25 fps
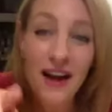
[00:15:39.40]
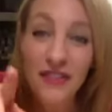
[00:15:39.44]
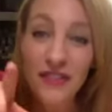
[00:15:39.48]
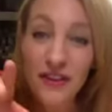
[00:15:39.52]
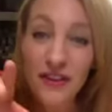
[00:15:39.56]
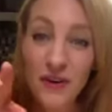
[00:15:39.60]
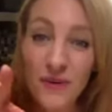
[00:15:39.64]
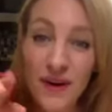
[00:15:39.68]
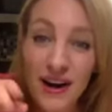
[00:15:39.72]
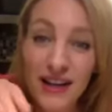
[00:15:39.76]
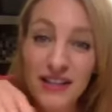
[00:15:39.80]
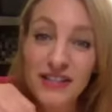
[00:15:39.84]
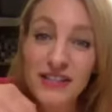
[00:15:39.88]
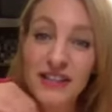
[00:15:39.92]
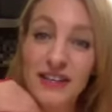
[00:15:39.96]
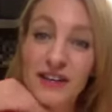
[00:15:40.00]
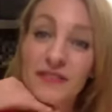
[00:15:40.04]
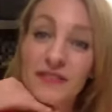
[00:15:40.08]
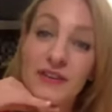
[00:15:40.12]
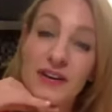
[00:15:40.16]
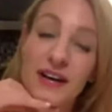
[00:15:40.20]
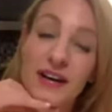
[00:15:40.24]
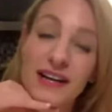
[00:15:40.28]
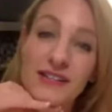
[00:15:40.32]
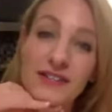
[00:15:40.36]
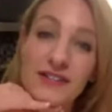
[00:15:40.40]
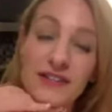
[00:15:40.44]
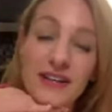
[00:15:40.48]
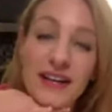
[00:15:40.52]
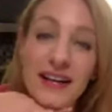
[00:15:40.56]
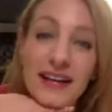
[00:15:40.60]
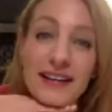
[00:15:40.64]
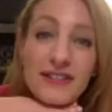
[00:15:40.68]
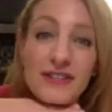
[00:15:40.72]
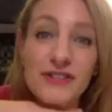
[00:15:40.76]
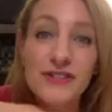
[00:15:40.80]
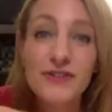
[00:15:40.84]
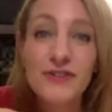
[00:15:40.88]
there watching, if you guys are
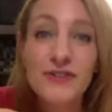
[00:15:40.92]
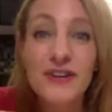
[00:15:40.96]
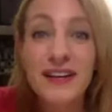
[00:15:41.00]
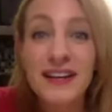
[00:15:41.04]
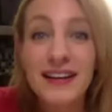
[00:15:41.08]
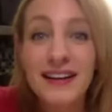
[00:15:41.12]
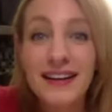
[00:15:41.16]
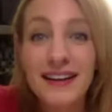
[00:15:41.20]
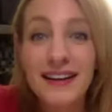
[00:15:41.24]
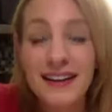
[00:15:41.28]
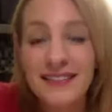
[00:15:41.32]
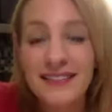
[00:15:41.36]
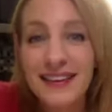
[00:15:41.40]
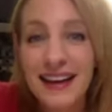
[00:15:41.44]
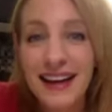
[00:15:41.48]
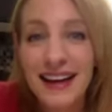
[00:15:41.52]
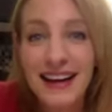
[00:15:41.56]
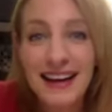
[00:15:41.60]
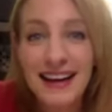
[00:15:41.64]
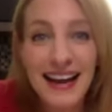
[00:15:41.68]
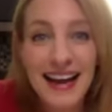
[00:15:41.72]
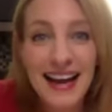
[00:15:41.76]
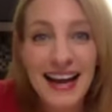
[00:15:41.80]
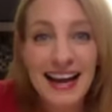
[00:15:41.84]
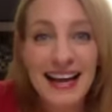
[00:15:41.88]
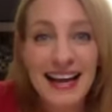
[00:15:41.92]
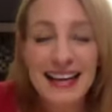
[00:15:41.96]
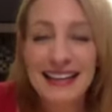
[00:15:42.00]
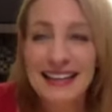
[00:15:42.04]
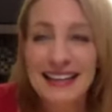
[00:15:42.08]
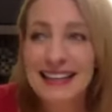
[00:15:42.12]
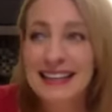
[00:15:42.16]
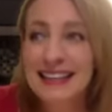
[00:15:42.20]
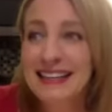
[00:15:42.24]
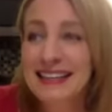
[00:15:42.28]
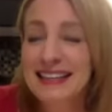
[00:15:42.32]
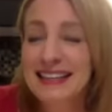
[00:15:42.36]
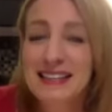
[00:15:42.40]
like, Julie, I've got
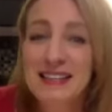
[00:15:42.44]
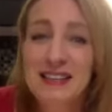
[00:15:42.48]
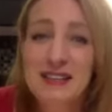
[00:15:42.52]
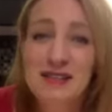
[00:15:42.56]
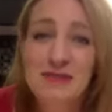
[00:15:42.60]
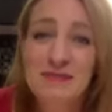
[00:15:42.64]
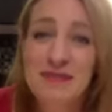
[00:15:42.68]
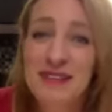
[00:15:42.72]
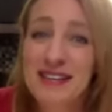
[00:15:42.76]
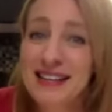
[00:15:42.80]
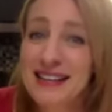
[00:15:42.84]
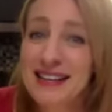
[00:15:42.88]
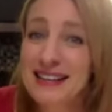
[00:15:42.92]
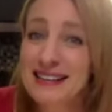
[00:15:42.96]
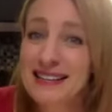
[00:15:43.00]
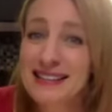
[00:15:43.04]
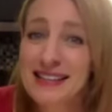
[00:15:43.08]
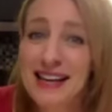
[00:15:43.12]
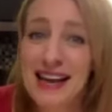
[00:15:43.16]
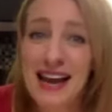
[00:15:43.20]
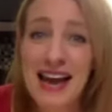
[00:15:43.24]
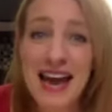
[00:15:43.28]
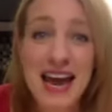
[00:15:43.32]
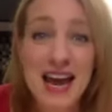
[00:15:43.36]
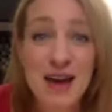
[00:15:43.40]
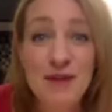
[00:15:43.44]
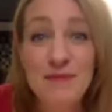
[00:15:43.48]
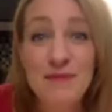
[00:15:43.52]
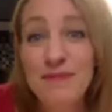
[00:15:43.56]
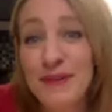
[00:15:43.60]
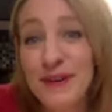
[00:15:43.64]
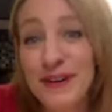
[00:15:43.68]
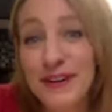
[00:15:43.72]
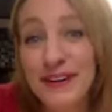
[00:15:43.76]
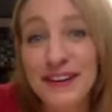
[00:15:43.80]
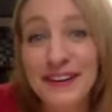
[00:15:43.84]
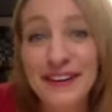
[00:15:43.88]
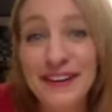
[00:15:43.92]
kidney beans, a
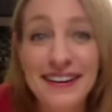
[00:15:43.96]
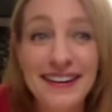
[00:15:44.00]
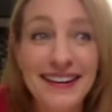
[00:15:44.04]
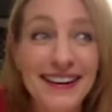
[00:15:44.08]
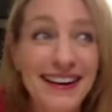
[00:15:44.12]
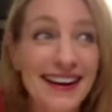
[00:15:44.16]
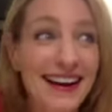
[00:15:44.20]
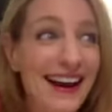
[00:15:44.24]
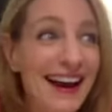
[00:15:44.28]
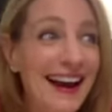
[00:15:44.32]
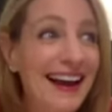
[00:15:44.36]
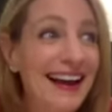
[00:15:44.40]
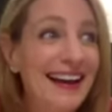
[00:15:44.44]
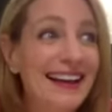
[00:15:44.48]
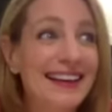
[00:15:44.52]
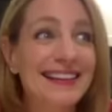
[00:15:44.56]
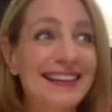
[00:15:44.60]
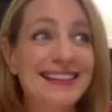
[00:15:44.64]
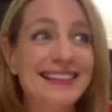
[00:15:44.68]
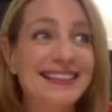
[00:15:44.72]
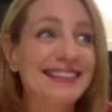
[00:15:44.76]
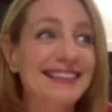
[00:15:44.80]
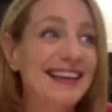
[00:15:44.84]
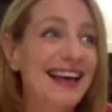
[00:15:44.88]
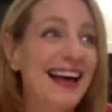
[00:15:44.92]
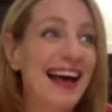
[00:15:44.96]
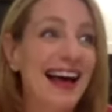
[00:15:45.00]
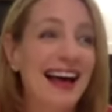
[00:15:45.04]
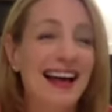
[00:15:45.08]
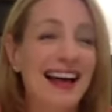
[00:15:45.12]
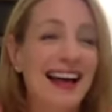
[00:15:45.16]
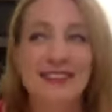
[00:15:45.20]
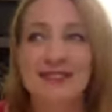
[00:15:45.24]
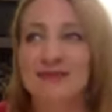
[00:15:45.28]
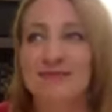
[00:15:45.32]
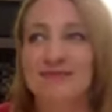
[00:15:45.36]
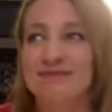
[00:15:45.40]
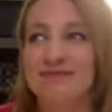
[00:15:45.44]
hamburger, and I
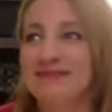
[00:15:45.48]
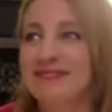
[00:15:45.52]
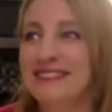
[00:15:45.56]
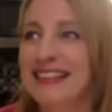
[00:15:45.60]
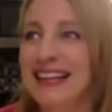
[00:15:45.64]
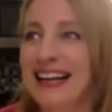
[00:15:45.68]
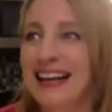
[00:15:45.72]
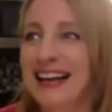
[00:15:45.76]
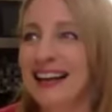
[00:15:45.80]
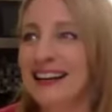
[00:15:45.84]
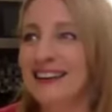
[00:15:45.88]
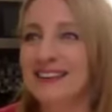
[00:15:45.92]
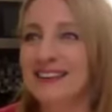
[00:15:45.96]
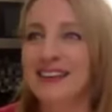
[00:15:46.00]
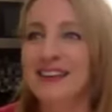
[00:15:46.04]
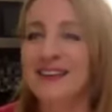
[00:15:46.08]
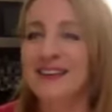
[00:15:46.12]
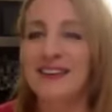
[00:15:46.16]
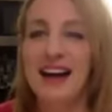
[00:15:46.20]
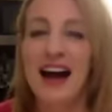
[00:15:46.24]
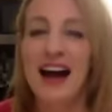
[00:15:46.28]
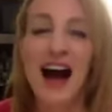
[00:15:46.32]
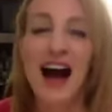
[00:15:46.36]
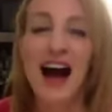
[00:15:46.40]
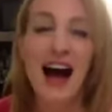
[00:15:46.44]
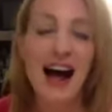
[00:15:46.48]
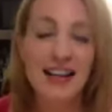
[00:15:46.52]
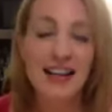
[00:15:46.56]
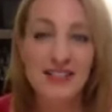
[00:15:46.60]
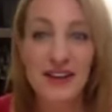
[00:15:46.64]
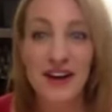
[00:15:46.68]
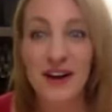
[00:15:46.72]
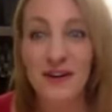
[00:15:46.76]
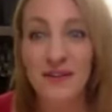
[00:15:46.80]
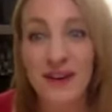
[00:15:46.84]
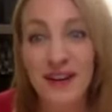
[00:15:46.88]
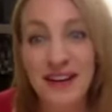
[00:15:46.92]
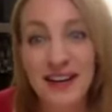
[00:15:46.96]
don't know what, a hot
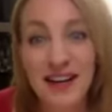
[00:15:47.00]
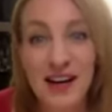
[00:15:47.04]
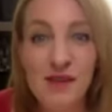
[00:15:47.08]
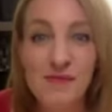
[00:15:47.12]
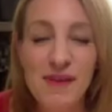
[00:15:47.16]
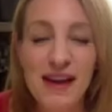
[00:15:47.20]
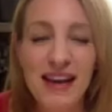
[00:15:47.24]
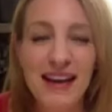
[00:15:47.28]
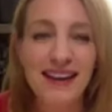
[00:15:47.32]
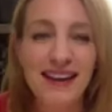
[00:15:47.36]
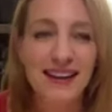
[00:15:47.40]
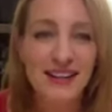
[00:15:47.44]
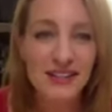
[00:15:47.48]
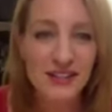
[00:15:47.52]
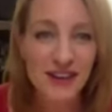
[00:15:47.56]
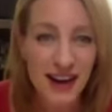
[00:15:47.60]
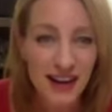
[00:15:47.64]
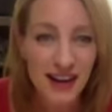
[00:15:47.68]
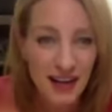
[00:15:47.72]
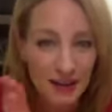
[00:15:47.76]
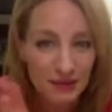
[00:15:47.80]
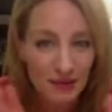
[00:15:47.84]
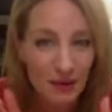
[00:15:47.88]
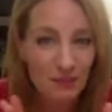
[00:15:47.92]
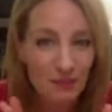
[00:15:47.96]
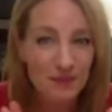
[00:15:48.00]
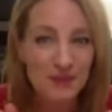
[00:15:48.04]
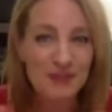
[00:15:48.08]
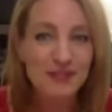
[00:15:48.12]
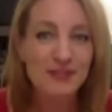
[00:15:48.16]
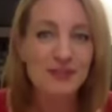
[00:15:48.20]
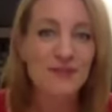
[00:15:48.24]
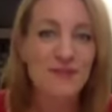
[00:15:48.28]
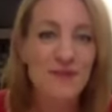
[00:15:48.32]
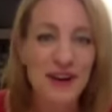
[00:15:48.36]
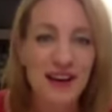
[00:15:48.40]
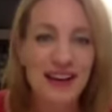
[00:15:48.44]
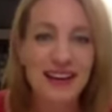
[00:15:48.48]
dog. What can I make? I'll try to come up with
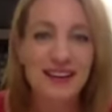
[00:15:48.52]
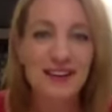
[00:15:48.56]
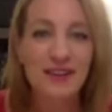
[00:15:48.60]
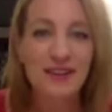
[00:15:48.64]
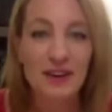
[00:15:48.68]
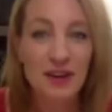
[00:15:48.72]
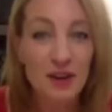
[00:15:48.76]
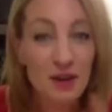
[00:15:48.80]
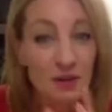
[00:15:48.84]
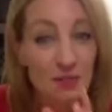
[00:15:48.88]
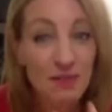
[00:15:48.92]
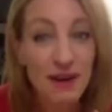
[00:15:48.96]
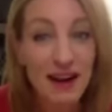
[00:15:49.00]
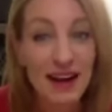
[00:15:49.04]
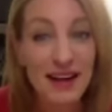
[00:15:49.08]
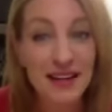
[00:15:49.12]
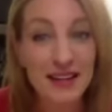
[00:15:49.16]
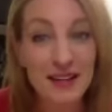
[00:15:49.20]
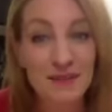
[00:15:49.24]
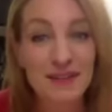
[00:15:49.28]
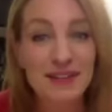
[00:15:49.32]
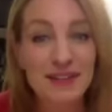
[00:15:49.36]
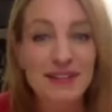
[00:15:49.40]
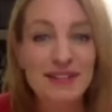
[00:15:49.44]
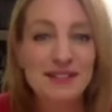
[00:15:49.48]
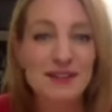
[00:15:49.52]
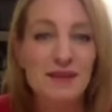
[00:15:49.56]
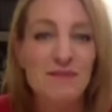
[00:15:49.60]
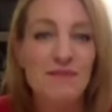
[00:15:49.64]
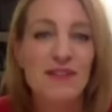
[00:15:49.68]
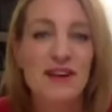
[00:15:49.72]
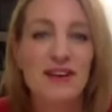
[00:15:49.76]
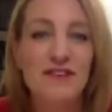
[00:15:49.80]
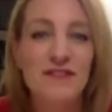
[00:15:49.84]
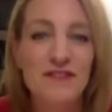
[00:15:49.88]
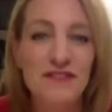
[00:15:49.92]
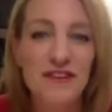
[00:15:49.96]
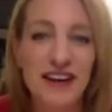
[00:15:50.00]
some way that you can combine them into
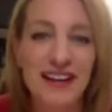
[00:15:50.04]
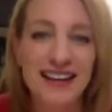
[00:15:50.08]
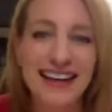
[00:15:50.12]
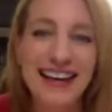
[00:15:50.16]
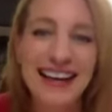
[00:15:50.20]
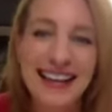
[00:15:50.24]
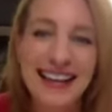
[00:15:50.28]
something fun.